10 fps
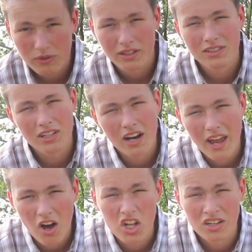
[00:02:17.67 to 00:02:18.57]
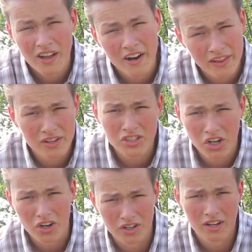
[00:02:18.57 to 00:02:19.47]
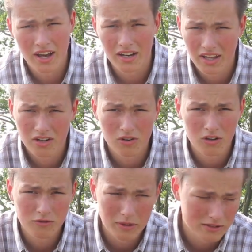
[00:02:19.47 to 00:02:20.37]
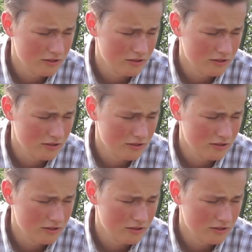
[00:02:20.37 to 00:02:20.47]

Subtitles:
we dug out a lot of the dirt out of that crawl space.